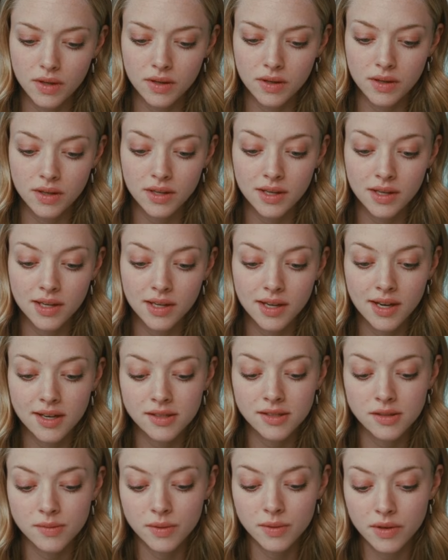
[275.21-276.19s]
Chloe
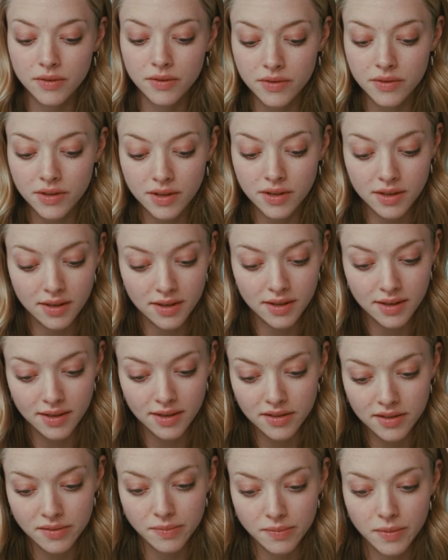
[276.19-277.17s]
added that she and
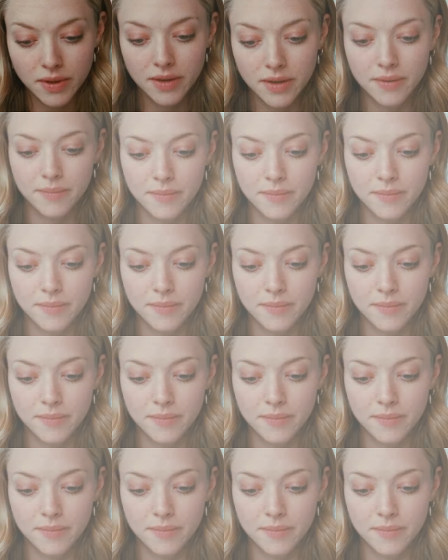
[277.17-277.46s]
David went to a